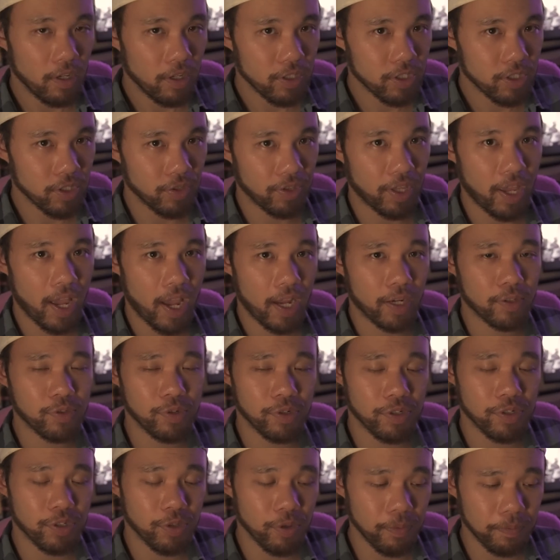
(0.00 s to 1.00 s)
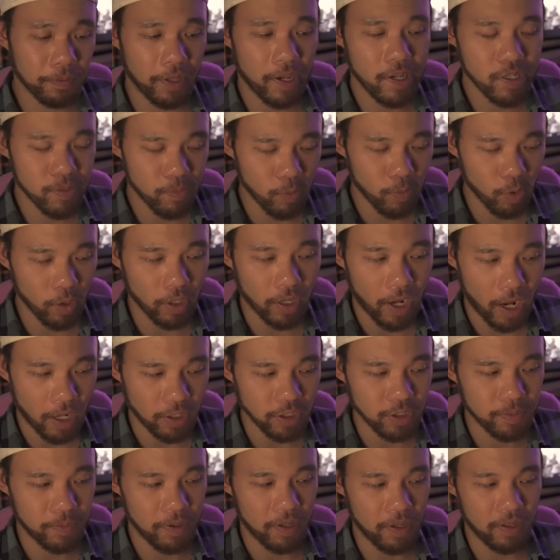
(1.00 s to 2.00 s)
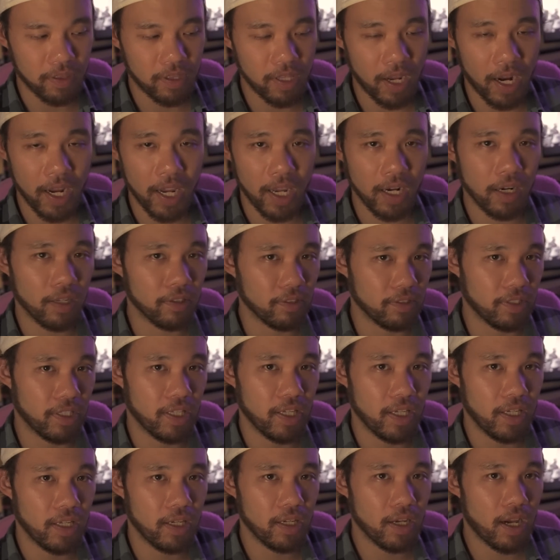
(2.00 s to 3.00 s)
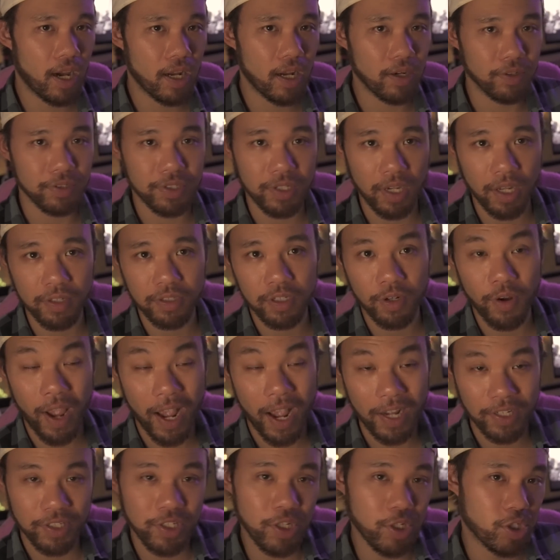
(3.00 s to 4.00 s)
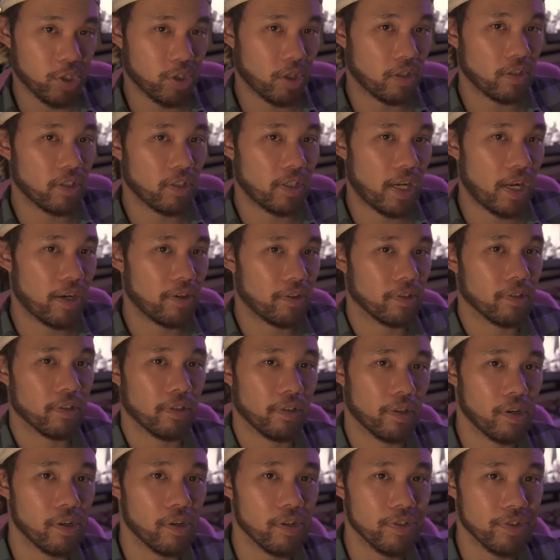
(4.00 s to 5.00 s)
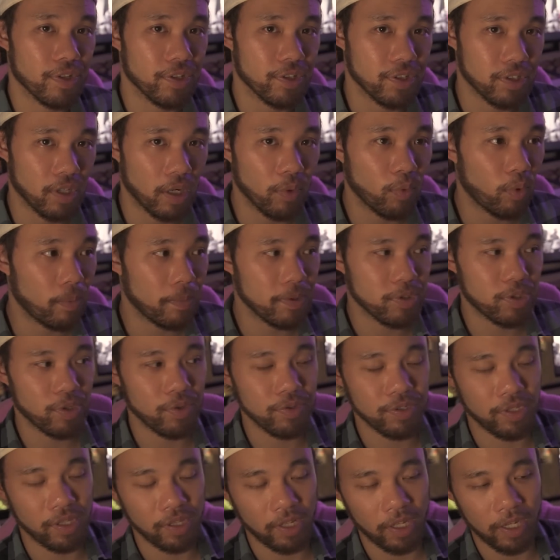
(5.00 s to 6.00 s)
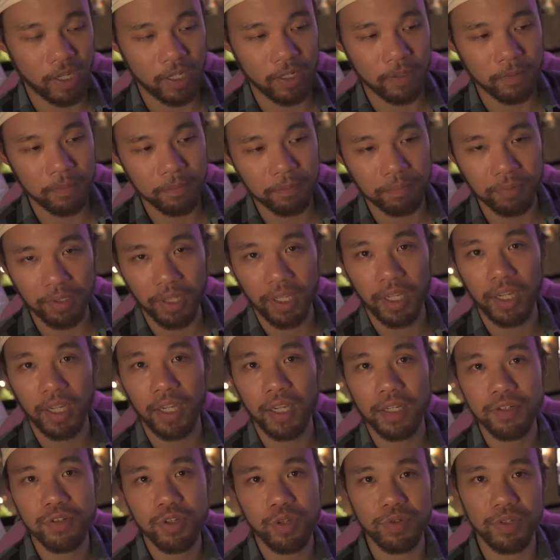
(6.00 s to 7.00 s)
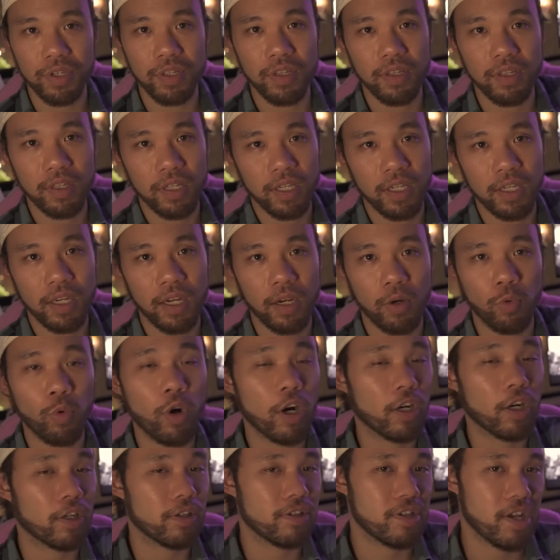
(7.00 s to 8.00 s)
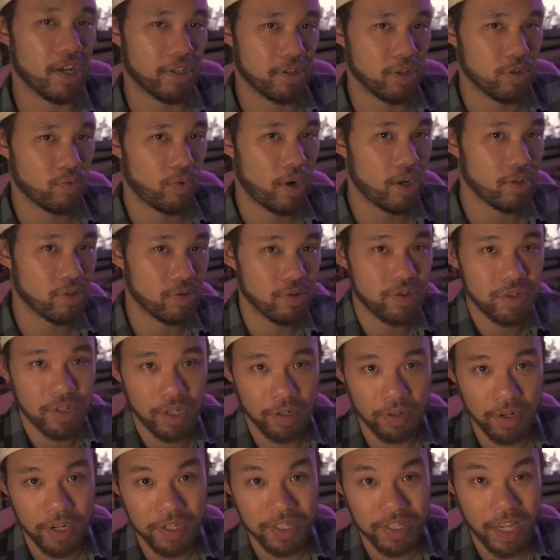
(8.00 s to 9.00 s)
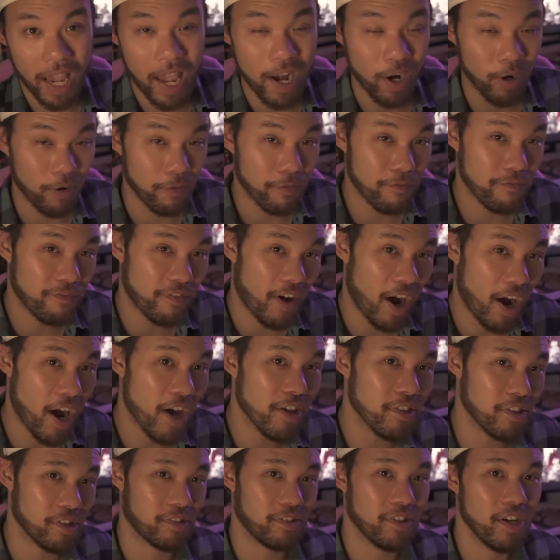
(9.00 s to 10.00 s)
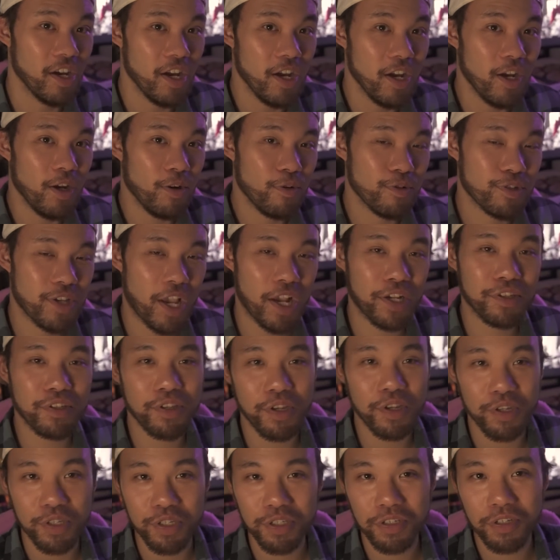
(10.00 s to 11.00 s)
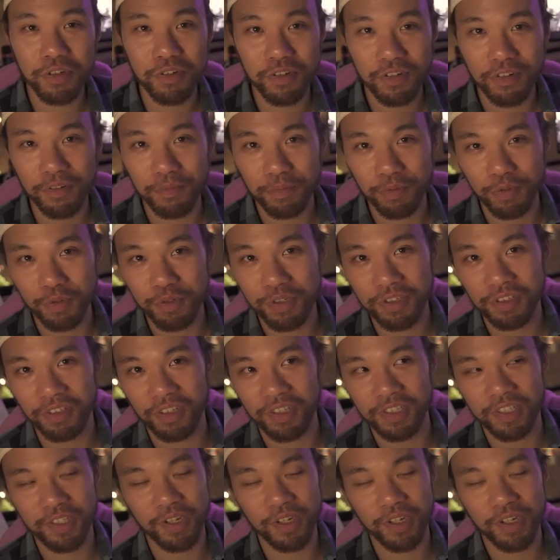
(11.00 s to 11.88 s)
So the actress who plays Morgan Elsbeth, Diana Lee Inosanto, actually started out her career as a stuntwoman. She was in like Blade, she was in the uh, Walker Texas Ranger series, and her father was actually a student of Bruce Lee.